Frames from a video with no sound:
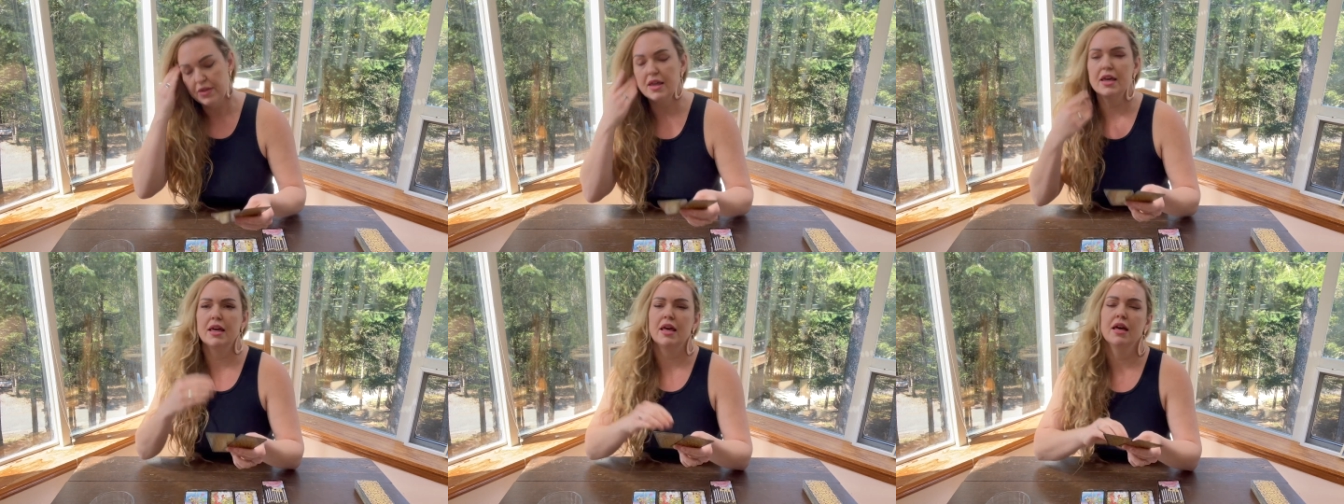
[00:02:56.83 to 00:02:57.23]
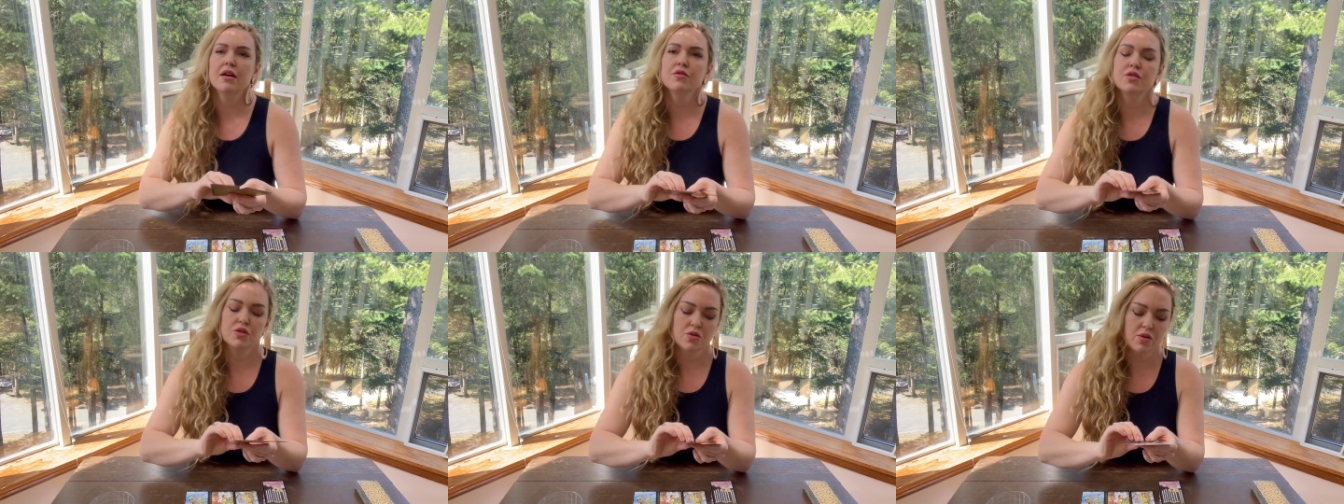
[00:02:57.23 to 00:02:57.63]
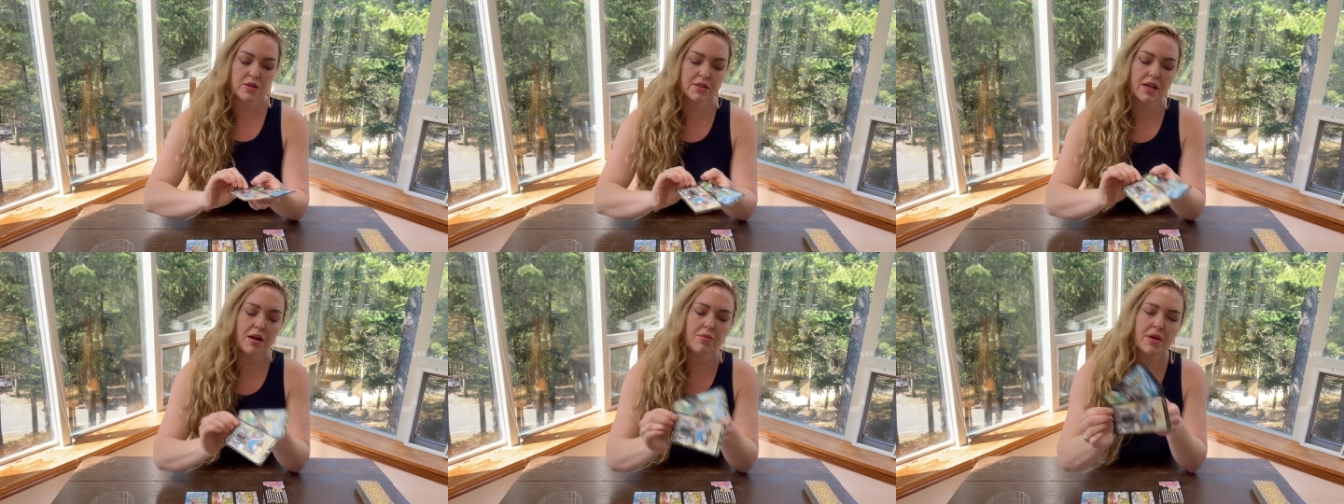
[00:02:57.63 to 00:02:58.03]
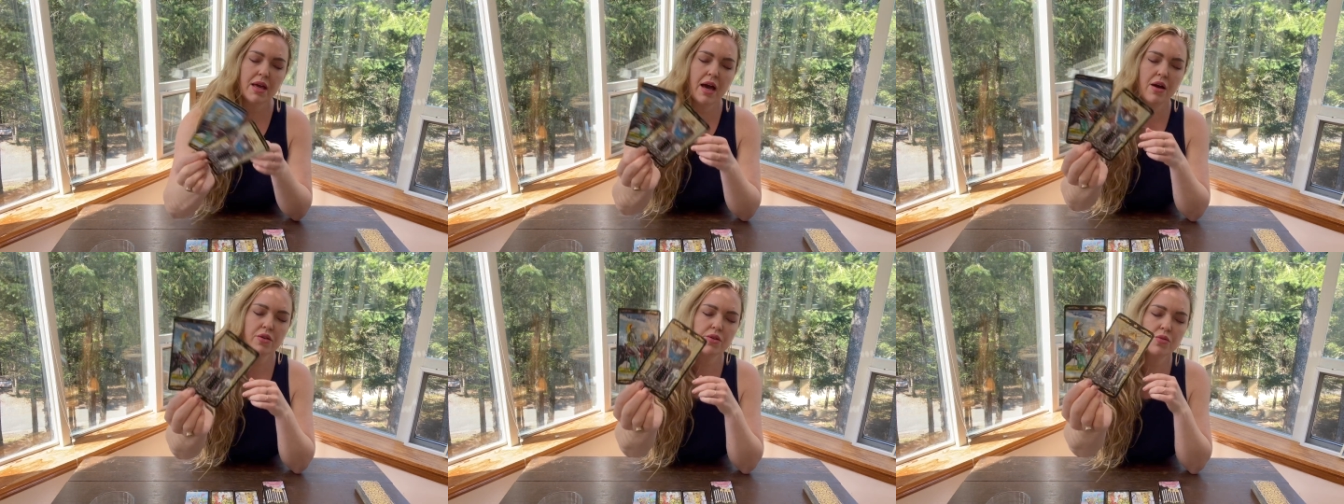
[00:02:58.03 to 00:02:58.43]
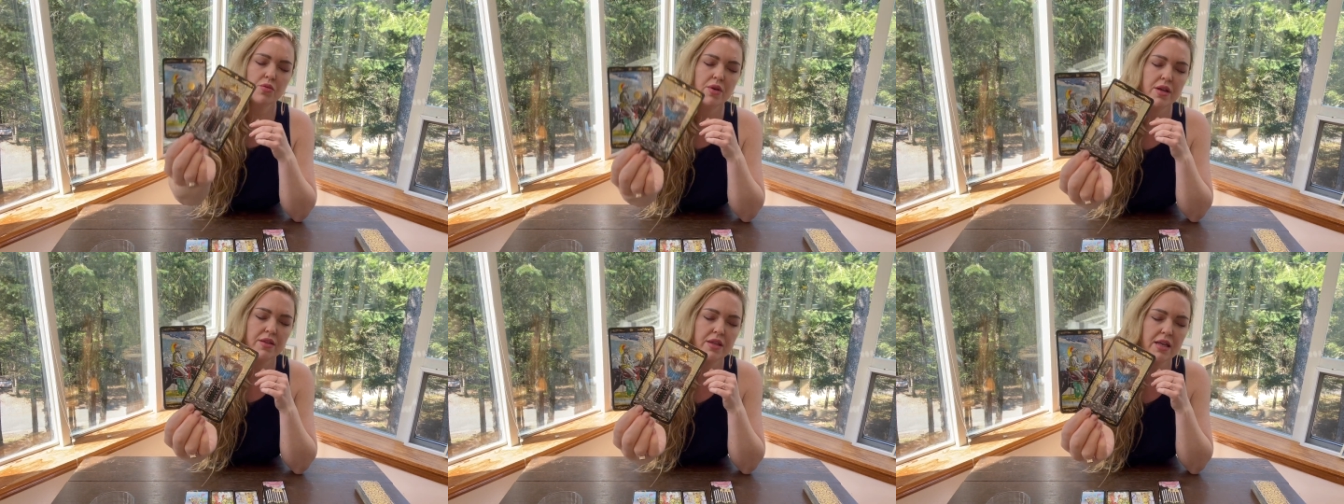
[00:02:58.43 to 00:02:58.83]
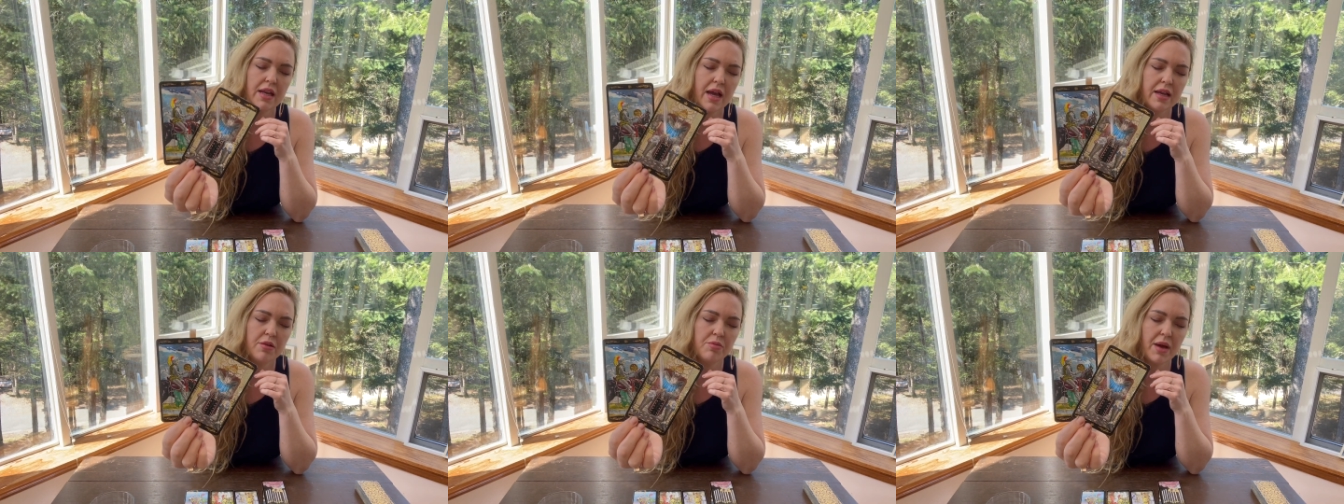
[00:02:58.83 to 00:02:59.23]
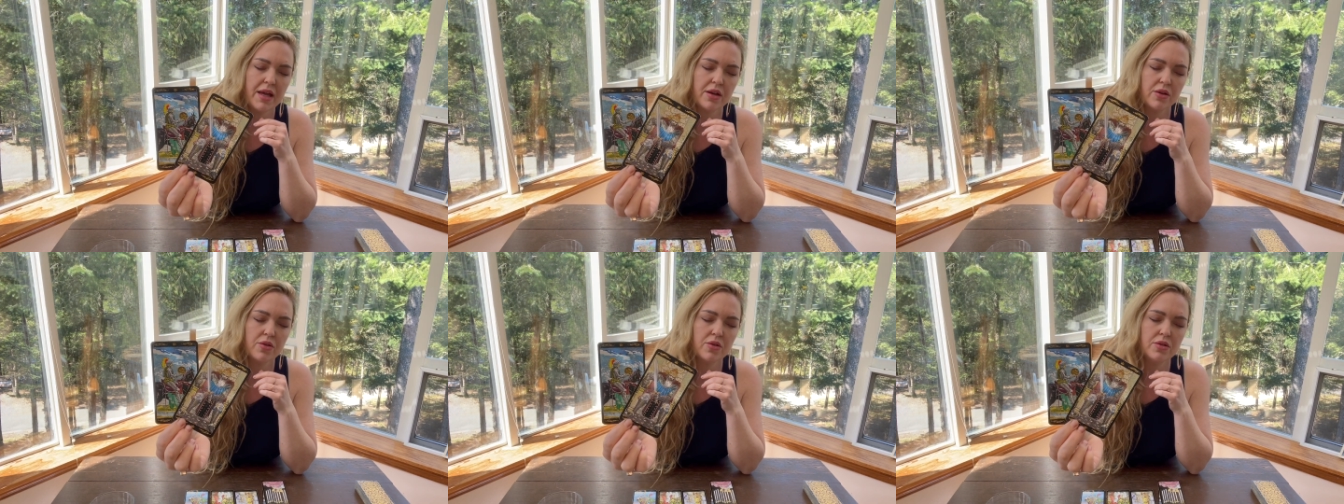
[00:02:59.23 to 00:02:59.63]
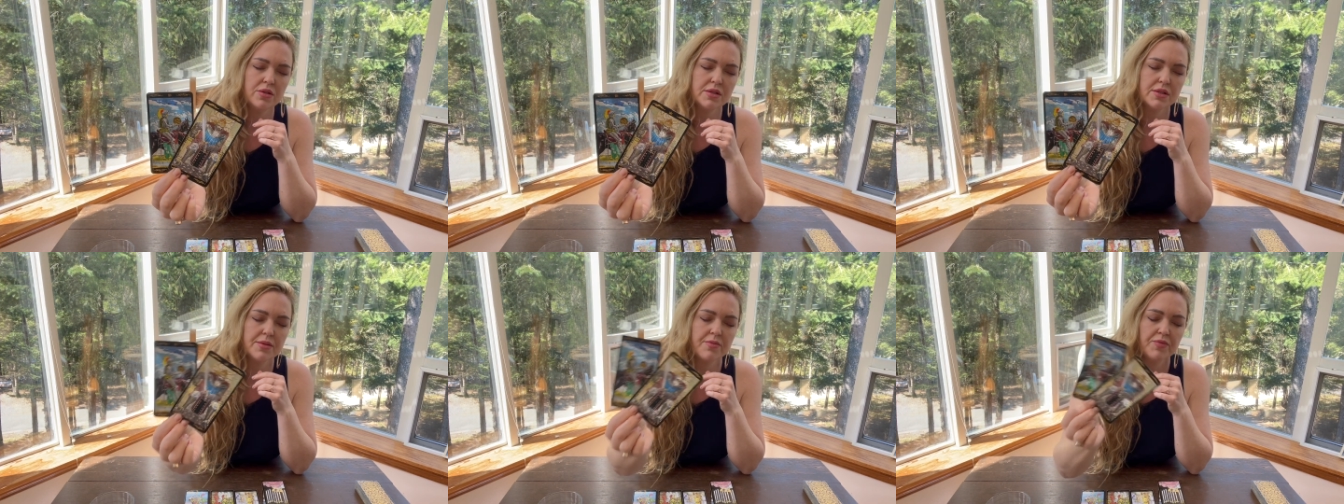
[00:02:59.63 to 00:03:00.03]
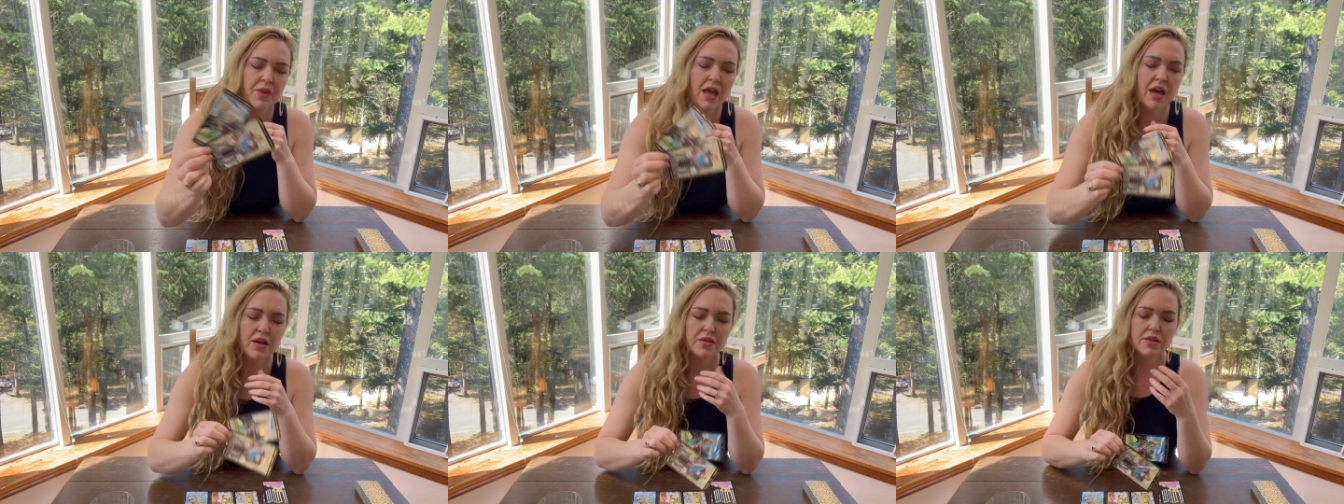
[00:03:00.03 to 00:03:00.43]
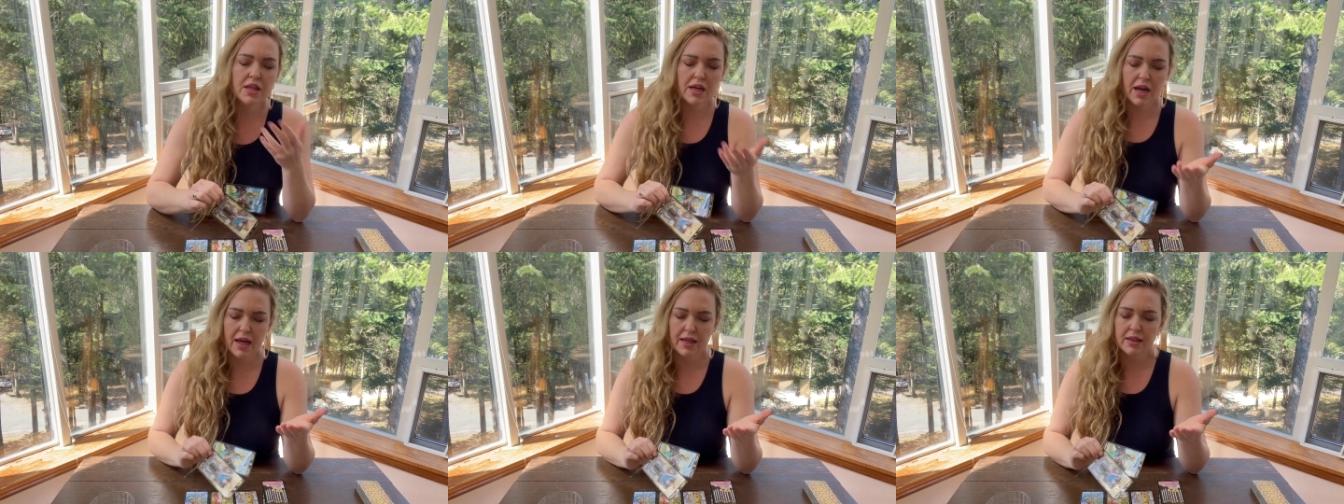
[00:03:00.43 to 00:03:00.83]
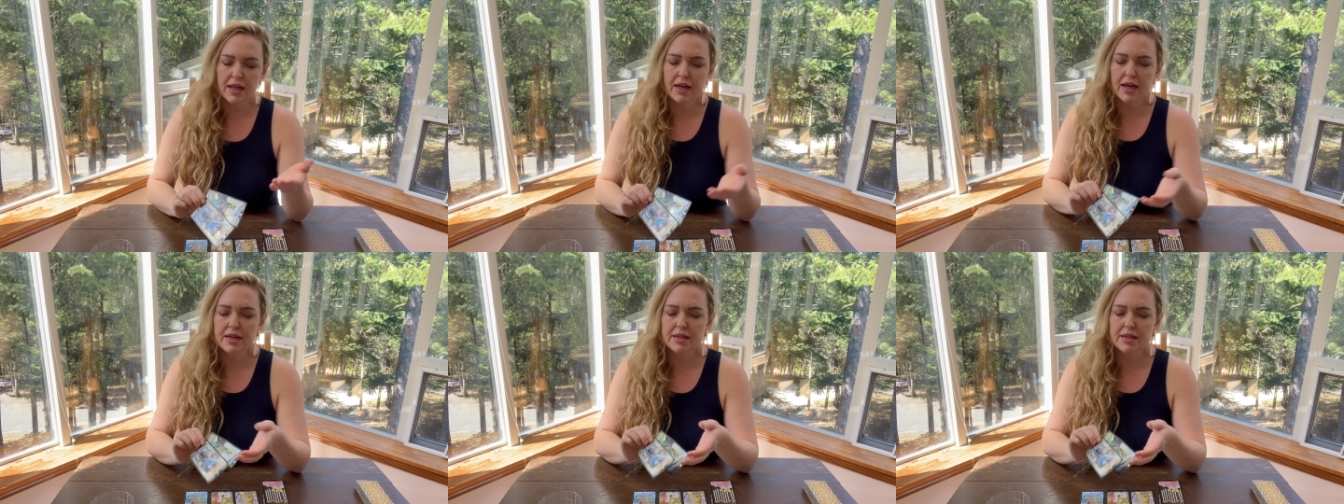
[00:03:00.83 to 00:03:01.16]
the King of Swords coming out with the Knight of Pentacles. And the Knight, like I